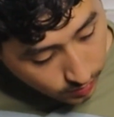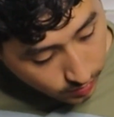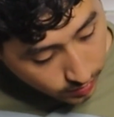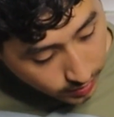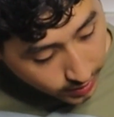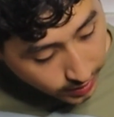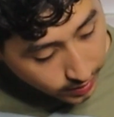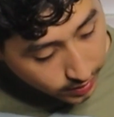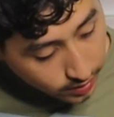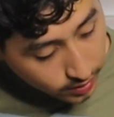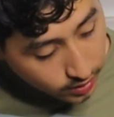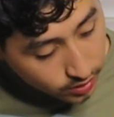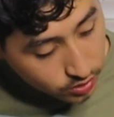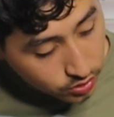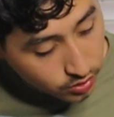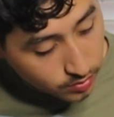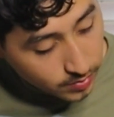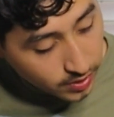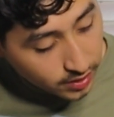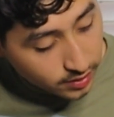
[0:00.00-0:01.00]
right, it
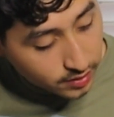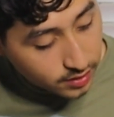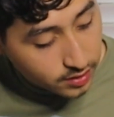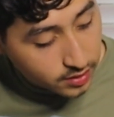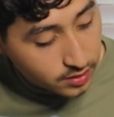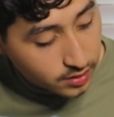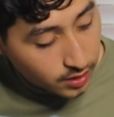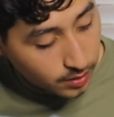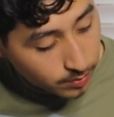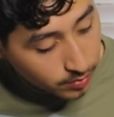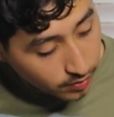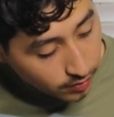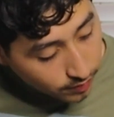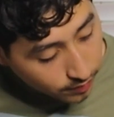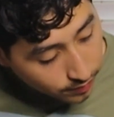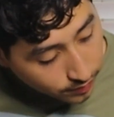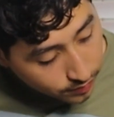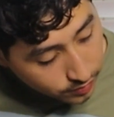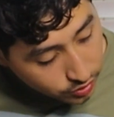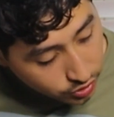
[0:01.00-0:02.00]
should make this type
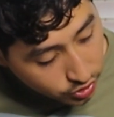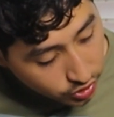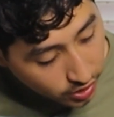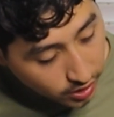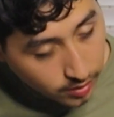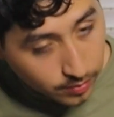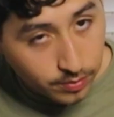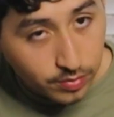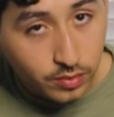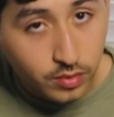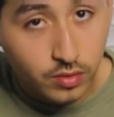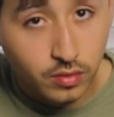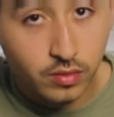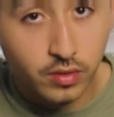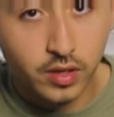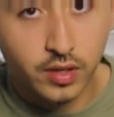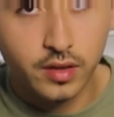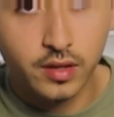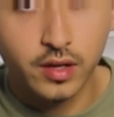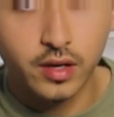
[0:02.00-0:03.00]
of shape
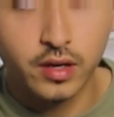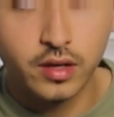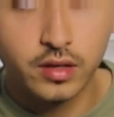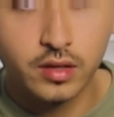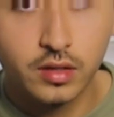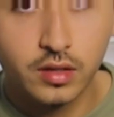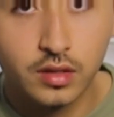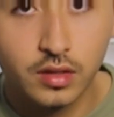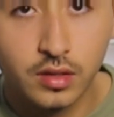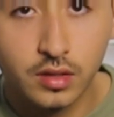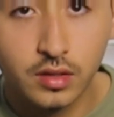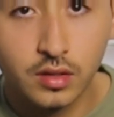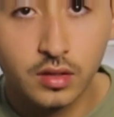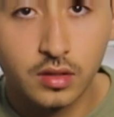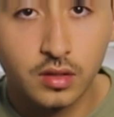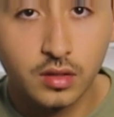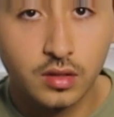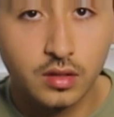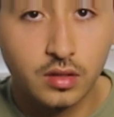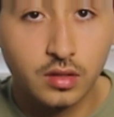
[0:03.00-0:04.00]
right there.
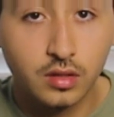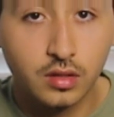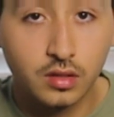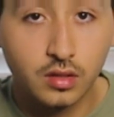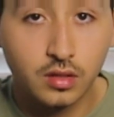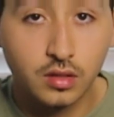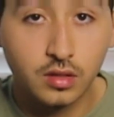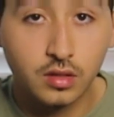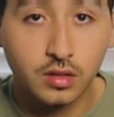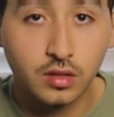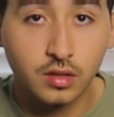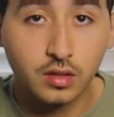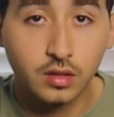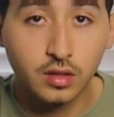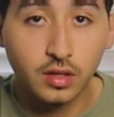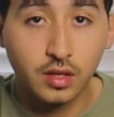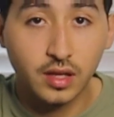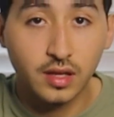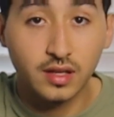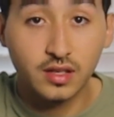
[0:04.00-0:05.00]

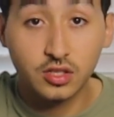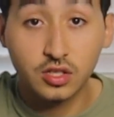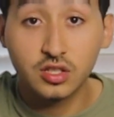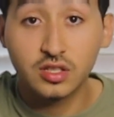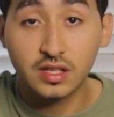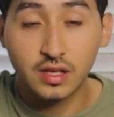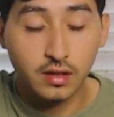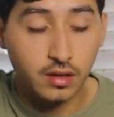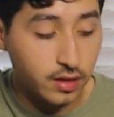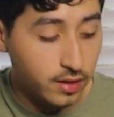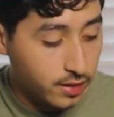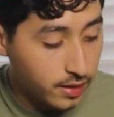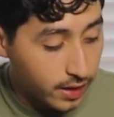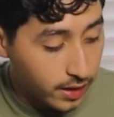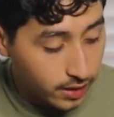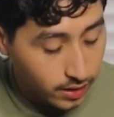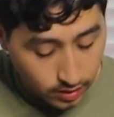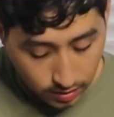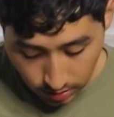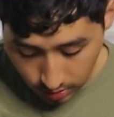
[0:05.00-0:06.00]
And it should sound like
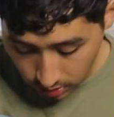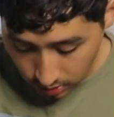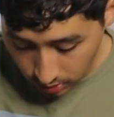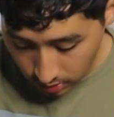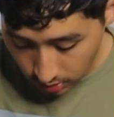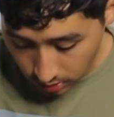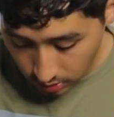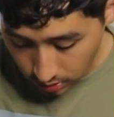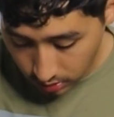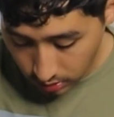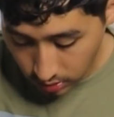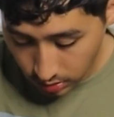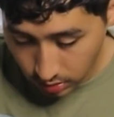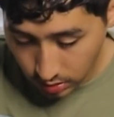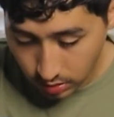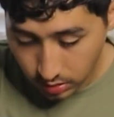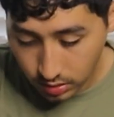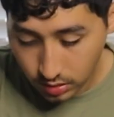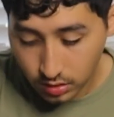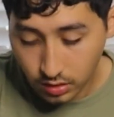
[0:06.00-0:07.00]
that. You're
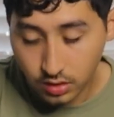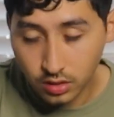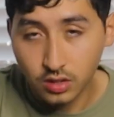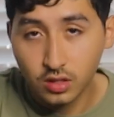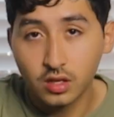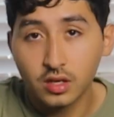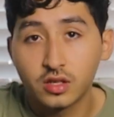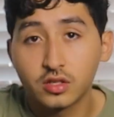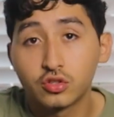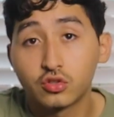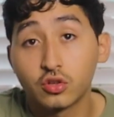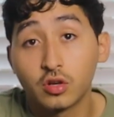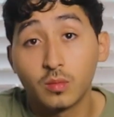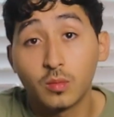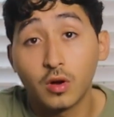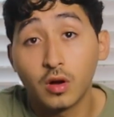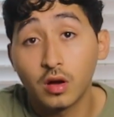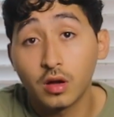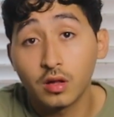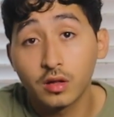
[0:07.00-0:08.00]
gonna strum
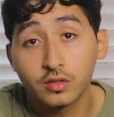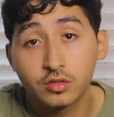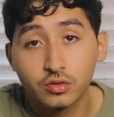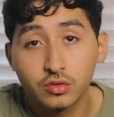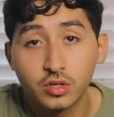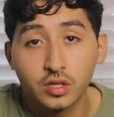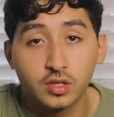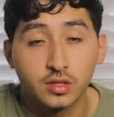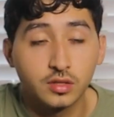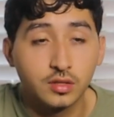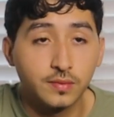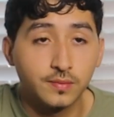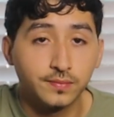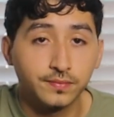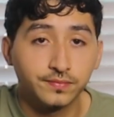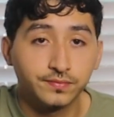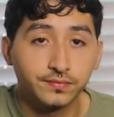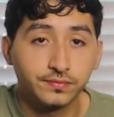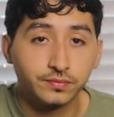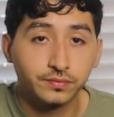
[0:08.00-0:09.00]
all strings,
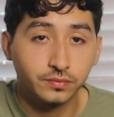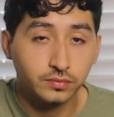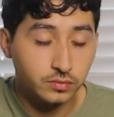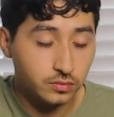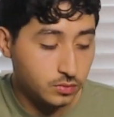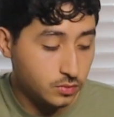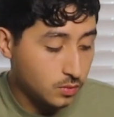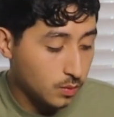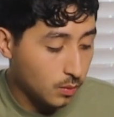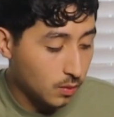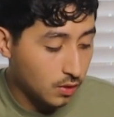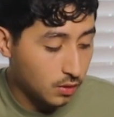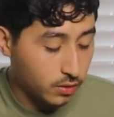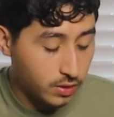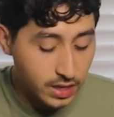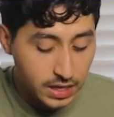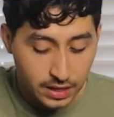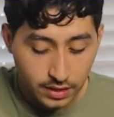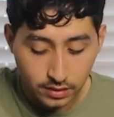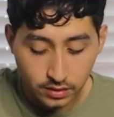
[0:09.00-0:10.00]

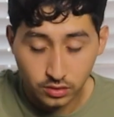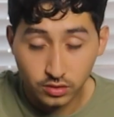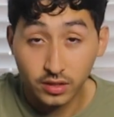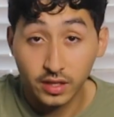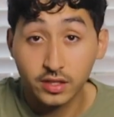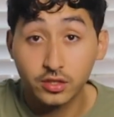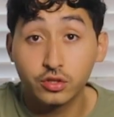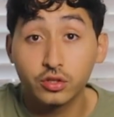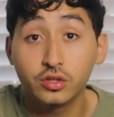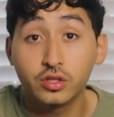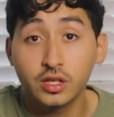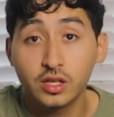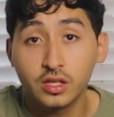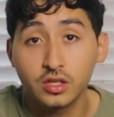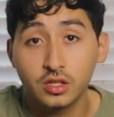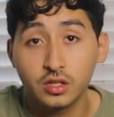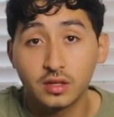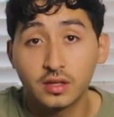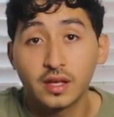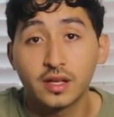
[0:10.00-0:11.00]
right? So that's your
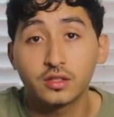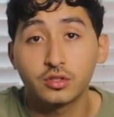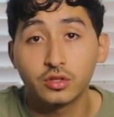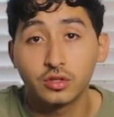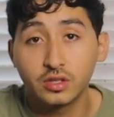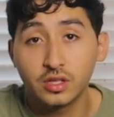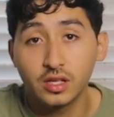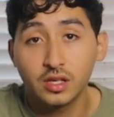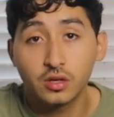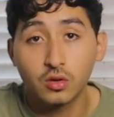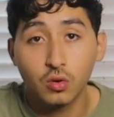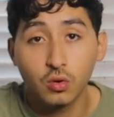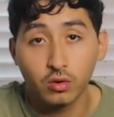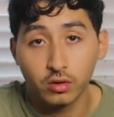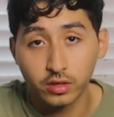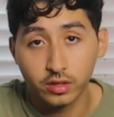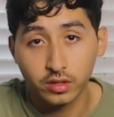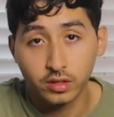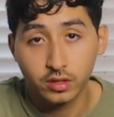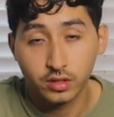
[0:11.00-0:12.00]
D. That's your D
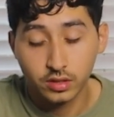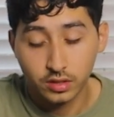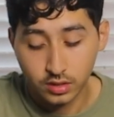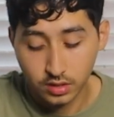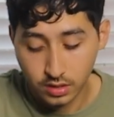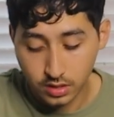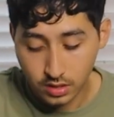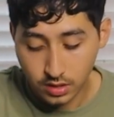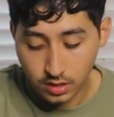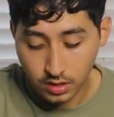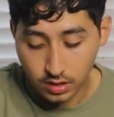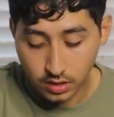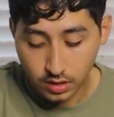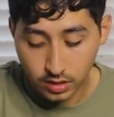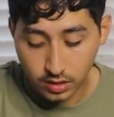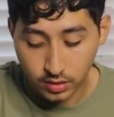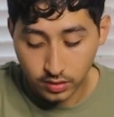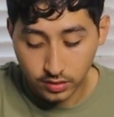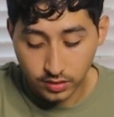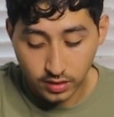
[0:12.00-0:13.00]
chord.
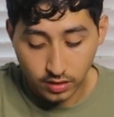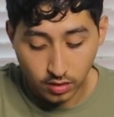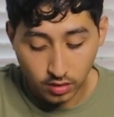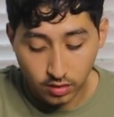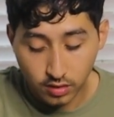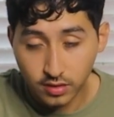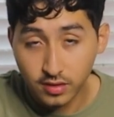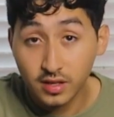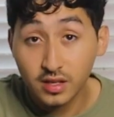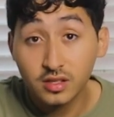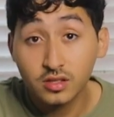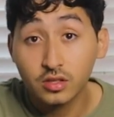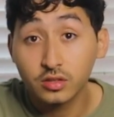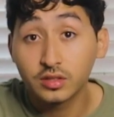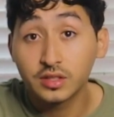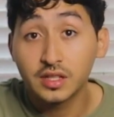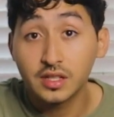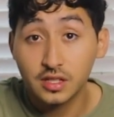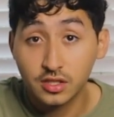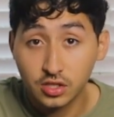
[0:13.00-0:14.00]
All of these are
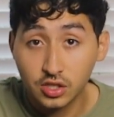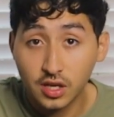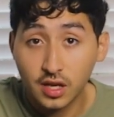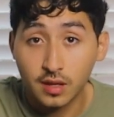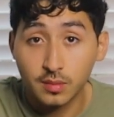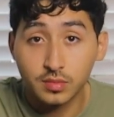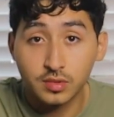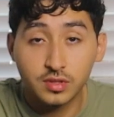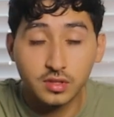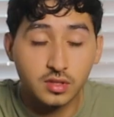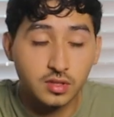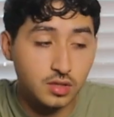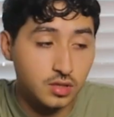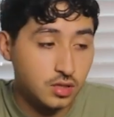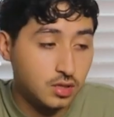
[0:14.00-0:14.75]
D shapes.